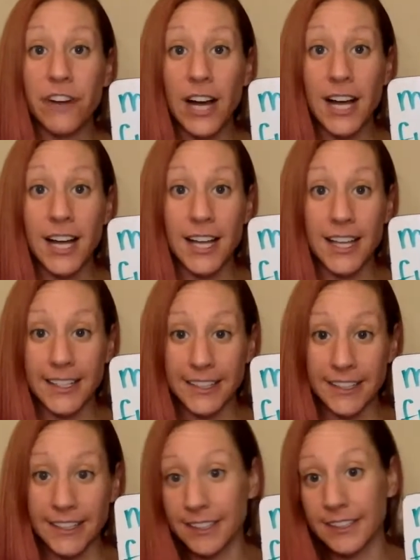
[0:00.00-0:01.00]

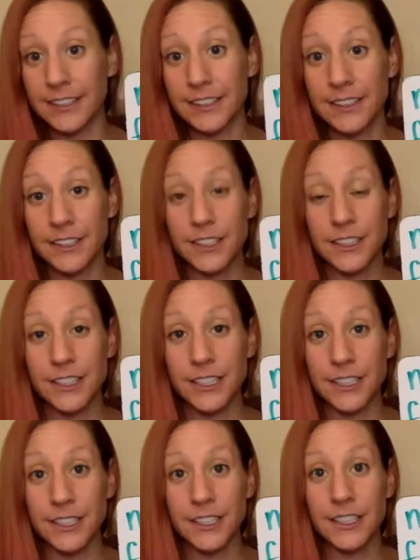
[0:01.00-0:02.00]
fun.
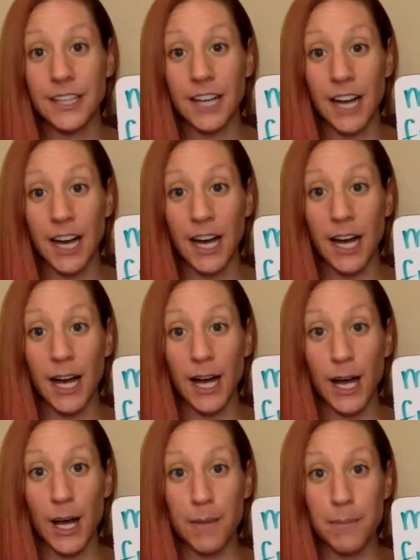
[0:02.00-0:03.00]
K,
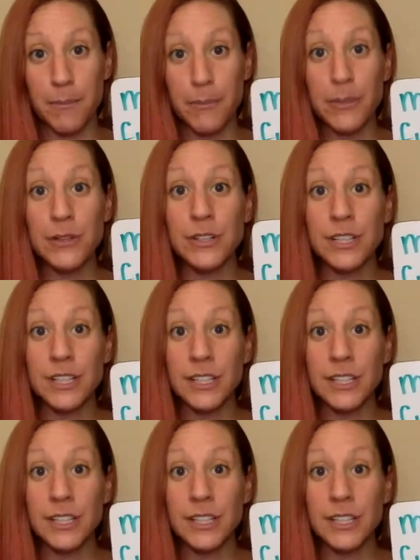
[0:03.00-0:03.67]
uh, b,